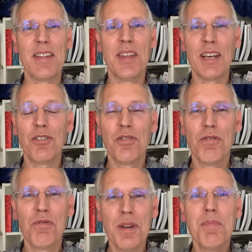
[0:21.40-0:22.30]
There are
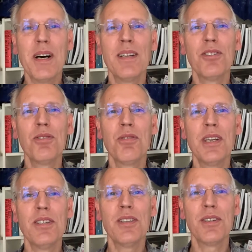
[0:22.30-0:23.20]
three parts to
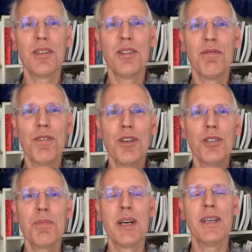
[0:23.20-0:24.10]
this. The
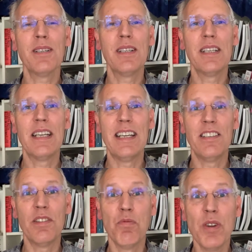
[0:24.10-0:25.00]
first part
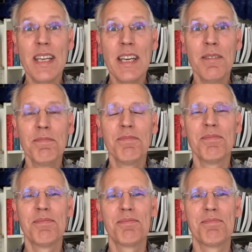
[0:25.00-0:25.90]
is the reading.
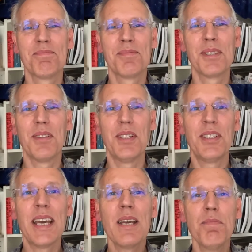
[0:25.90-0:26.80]
The
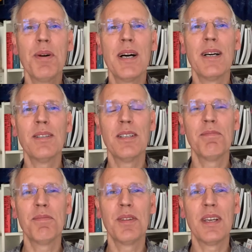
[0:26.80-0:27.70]
second part
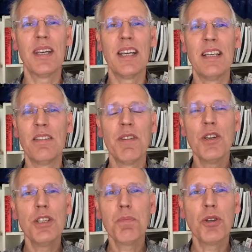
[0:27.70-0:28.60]
is a
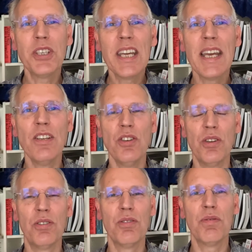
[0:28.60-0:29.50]
very
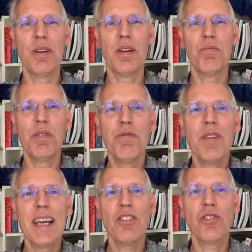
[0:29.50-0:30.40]
spontaneous
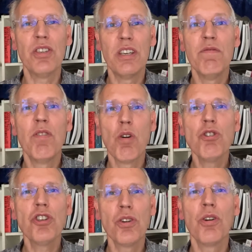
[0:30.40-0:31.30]
reflection,
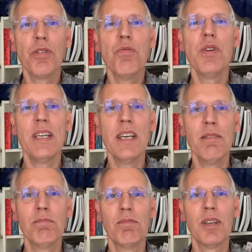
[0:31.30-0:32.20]
devotion on the reading,